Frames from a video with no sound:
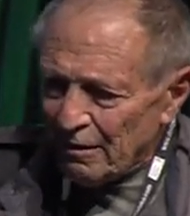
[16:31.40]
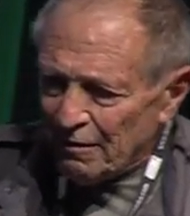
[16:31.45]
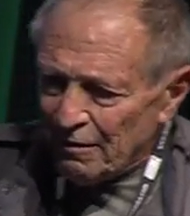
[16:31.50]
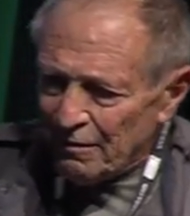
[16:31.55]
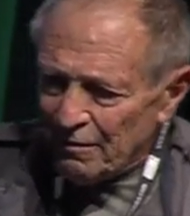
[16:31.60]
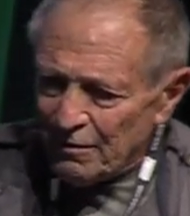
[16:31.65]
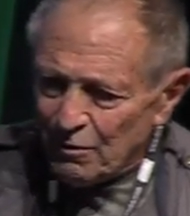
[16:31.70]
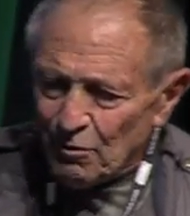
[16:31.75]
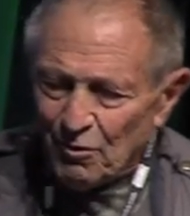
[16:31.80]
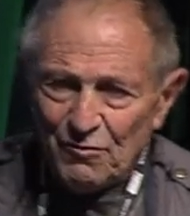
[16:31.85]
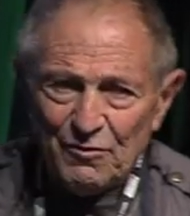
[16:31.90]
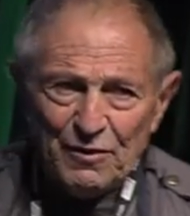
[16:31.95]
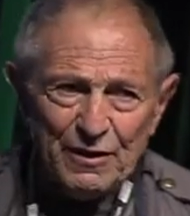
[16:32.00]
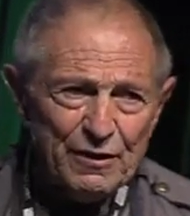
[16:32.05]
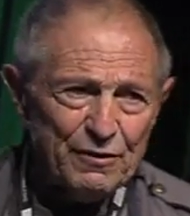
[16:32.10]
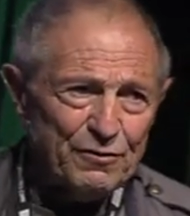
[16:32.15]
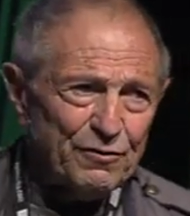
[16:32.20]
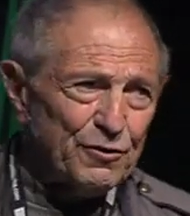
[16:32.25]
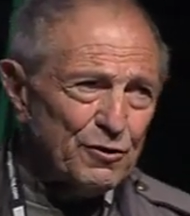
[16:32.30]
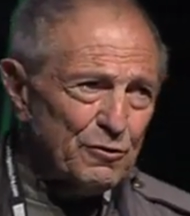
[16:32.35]
there were
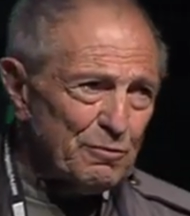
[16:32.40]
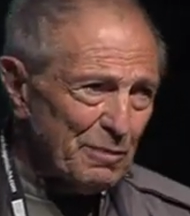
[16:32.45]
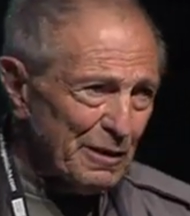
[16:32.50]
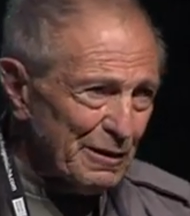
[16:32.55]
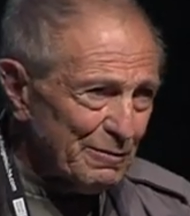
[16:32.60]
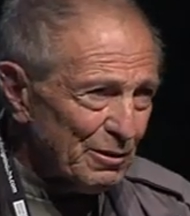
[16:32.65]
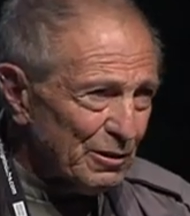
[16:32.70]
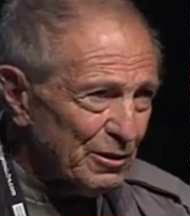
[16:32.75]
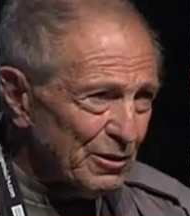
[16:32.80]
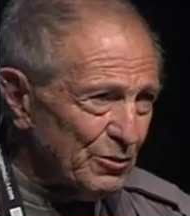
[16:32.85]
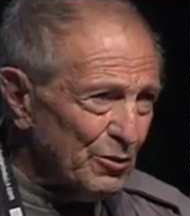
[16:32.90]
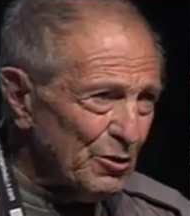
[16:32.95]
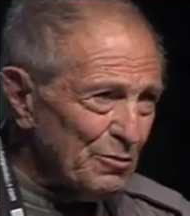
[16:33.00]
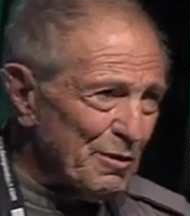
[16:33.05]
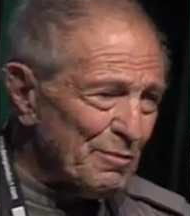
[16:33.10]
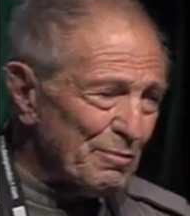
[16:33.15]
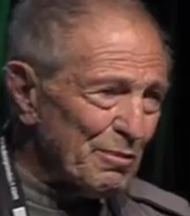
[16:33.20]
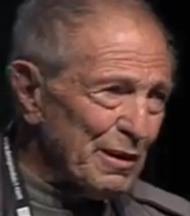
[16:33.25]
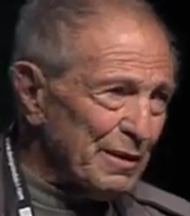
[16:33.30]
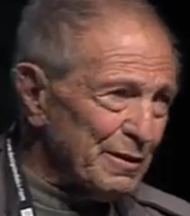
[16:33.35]
very few people who were
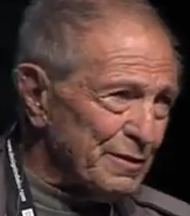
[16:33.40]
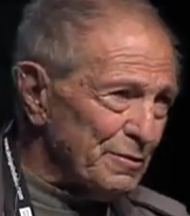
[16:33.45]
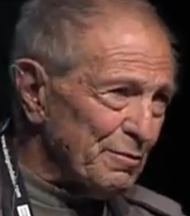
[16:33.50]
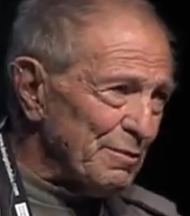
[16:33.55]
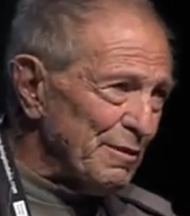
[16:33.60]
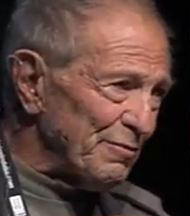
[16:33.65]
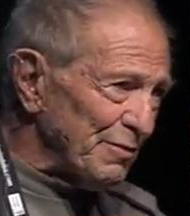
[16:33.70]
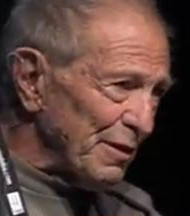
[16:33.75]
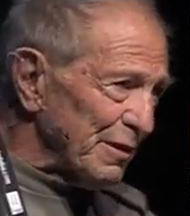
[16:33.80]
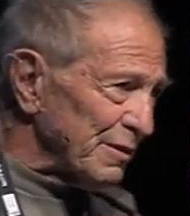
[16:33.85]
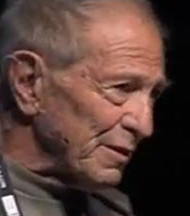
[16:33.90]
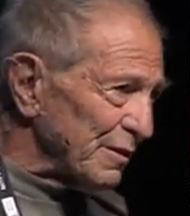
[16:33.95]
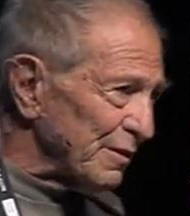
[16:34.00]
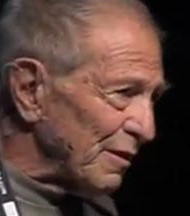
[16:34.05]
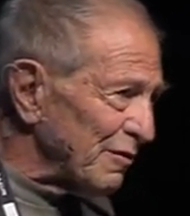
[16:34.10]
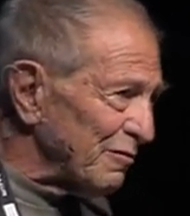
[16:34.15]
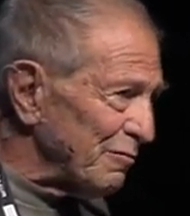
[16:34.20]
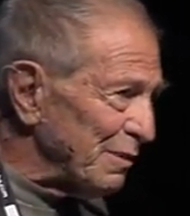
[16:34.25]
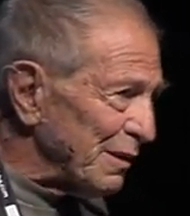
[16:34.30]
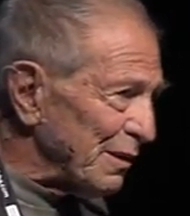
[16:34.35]
prepared to be
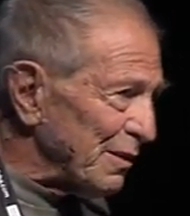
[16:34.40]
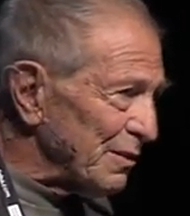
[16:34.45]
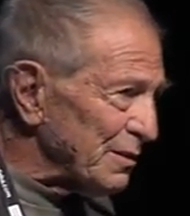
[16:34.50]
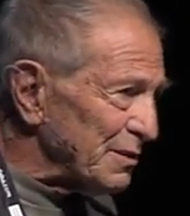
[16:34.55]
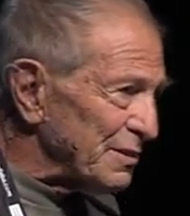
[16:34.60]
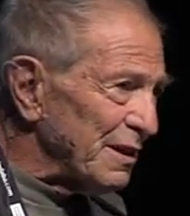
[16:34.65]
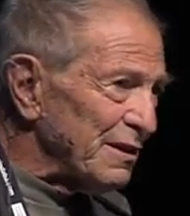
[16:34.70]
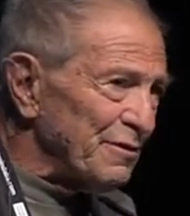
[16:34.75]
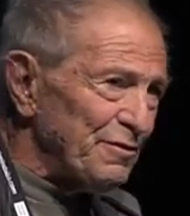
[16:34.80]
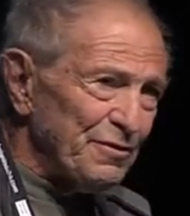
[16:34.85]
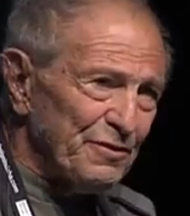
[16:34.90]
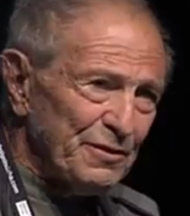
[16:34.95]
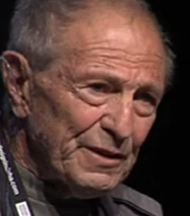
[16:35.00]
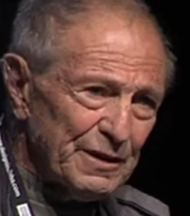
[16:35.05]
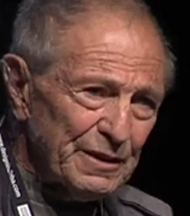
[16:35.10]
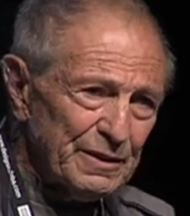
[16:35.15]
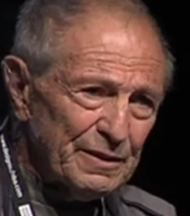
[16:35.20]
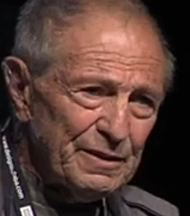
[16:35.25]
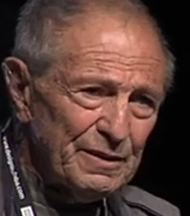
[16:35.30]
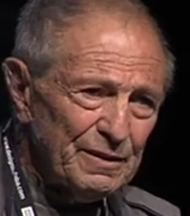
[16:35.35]
photographed because they
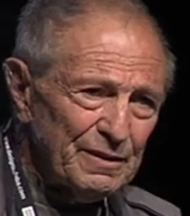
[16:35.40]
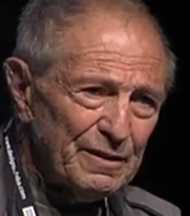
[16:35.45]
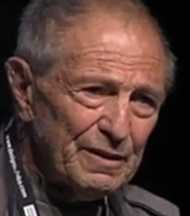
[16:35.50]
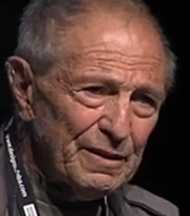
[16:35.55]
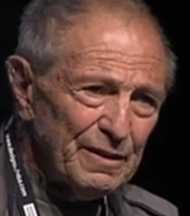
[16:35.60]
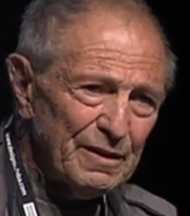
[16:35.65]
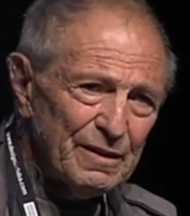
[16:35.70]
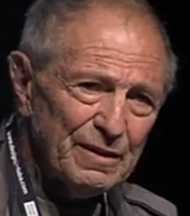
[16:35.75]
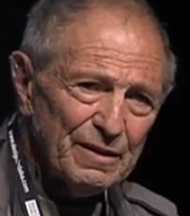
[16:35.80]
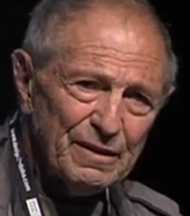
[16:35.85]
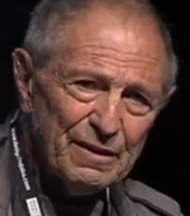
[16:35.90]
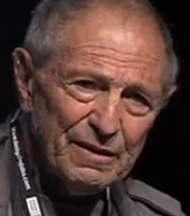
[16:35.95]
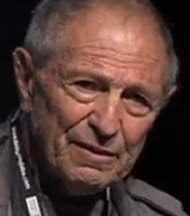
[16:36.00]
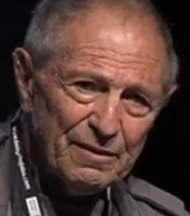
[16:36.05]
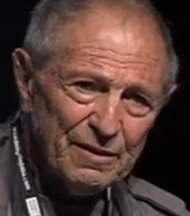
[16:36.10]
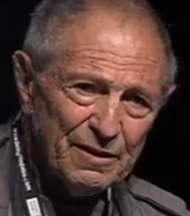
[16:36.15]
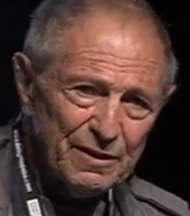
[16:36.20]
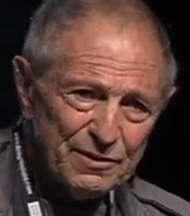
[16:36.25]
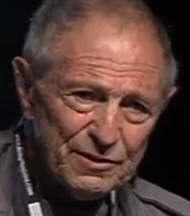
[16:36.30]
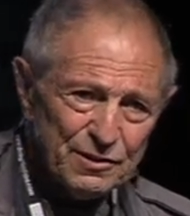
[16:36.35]
feared
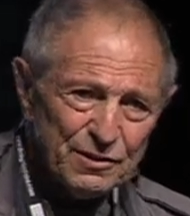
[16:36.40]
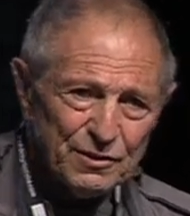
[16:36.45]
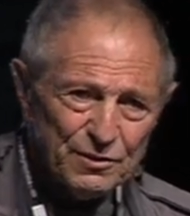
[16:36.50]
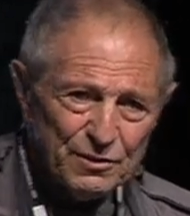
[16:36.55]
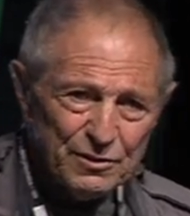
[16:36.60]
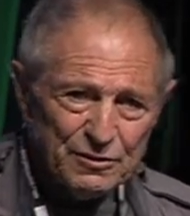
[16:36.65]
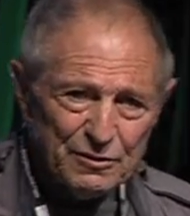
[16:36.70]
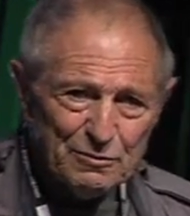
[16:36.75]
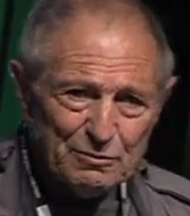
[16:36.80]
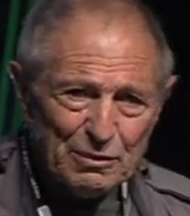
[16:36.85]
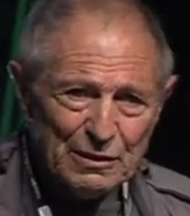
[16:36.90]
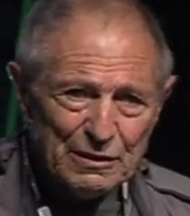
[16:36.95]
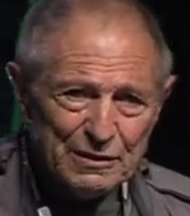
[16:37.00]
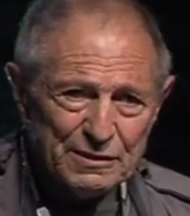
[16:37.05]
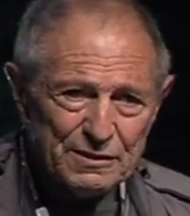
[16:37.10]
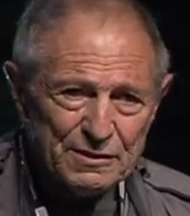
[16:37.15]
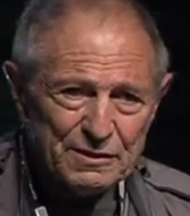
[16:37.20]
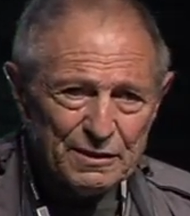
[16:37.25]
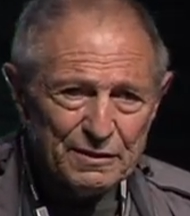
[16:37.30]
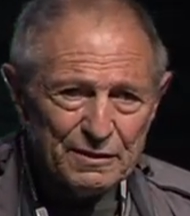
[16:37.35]
the security
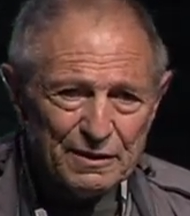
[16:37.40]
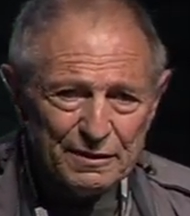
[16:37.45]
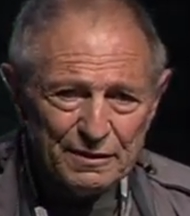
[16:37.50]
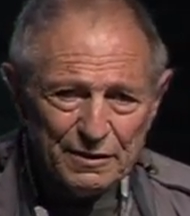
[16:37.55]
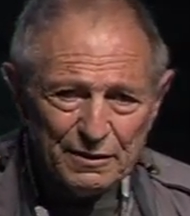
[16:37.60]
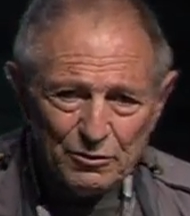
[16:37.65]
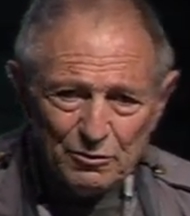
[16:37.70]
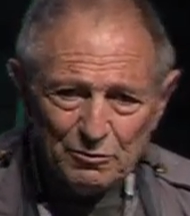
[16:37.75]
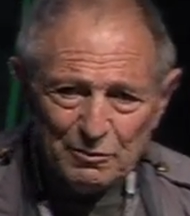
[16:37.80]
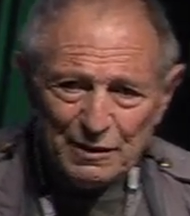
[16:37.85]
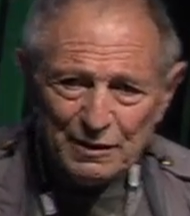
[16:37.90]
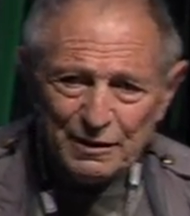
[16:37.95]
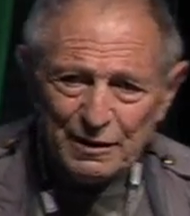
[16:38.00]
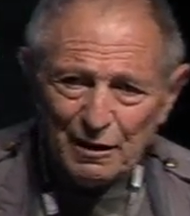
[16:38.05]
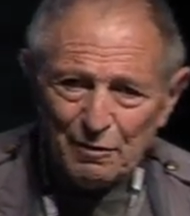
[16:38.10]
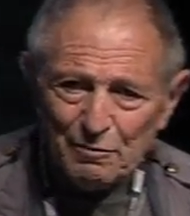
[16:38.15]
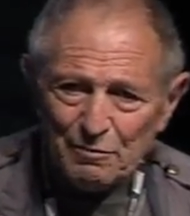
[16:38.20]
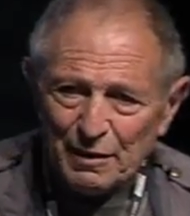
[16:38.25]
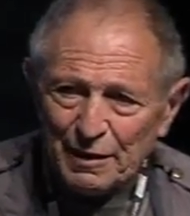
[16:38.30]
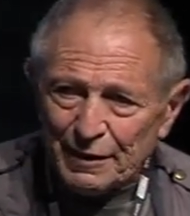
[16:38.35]
police and that there would be a
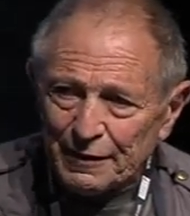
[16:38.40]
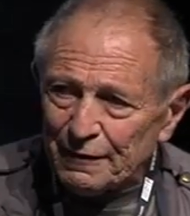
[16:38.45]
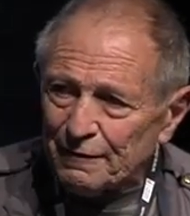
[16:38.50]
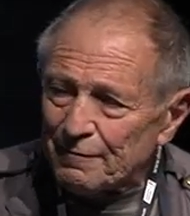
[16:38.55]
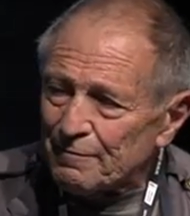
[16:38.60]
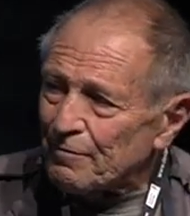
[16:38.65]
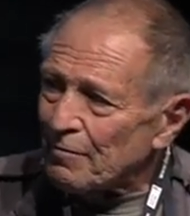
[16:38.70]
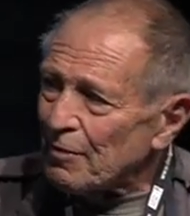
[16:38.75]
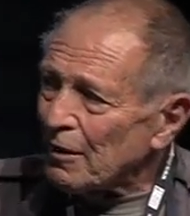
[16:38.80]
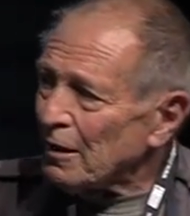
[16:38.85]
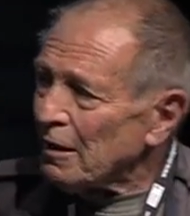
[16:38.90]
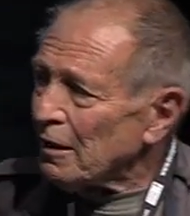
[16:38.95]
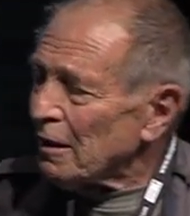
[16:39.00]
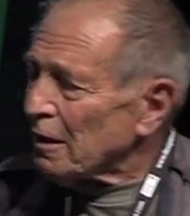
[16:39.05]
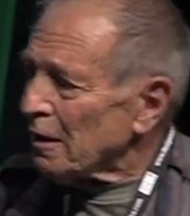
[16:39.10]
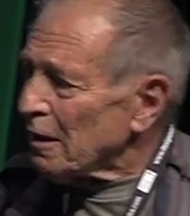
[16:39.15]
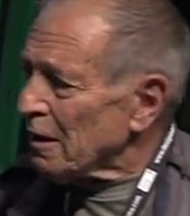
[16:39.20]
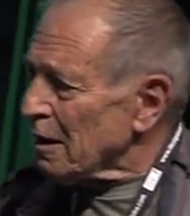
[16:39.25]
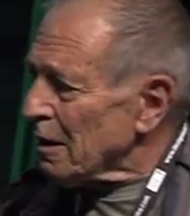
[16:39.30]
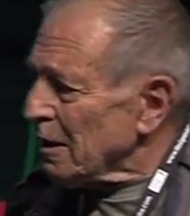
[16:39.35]
comeback.
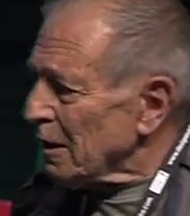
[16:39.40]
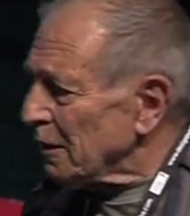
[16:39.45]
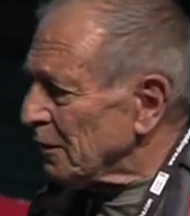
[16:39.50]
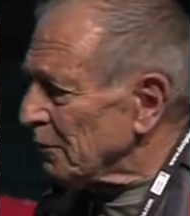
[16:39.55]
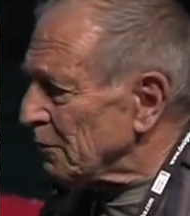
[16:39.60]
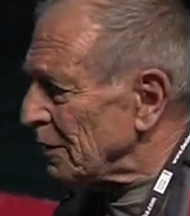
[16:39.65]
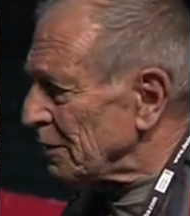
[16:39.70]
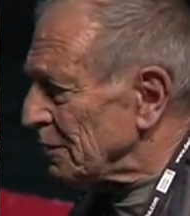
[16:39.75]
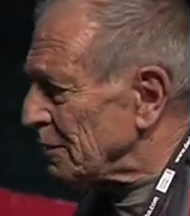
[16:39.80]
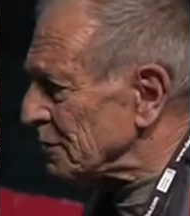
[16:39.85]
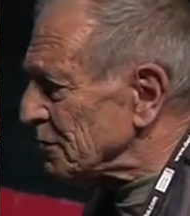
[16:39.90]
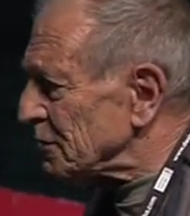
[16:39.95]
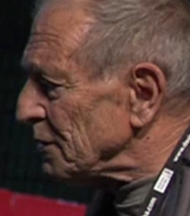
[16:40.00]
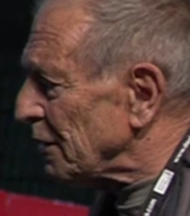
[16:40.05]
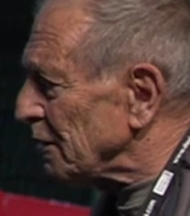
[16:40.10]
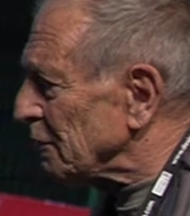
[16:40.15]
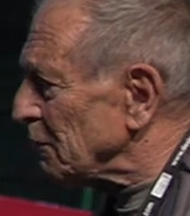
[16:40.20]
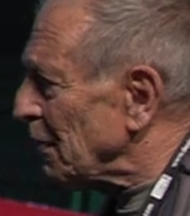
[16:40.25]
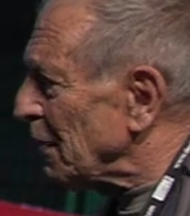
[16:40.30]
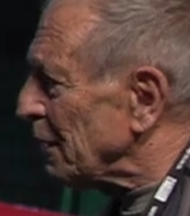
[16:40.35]
Anyway, this
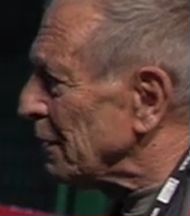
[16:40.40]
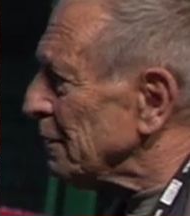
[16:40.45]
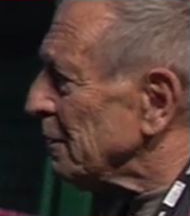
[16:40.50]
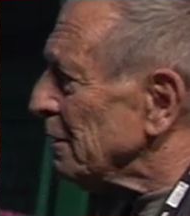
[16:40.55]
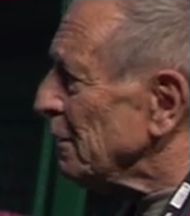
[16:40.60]
young man,